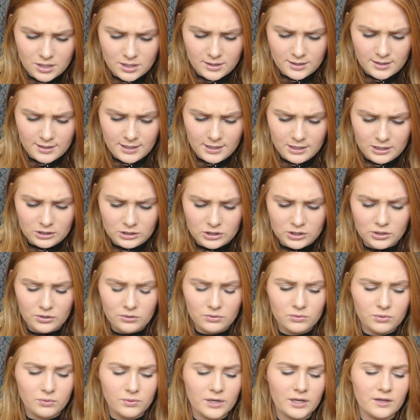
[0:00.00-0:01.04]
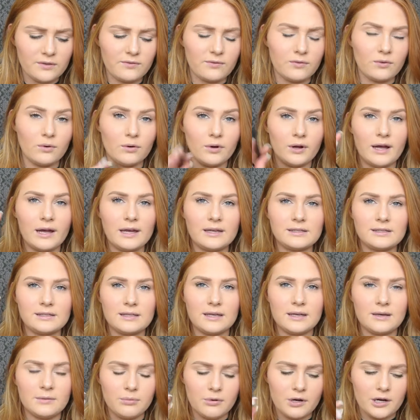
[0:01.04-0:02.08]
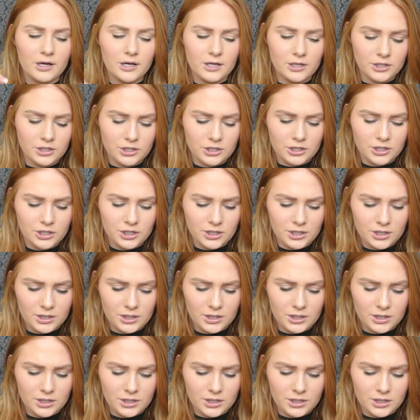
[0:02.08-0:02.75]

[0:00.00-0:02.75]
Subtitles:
the 224 SE brush,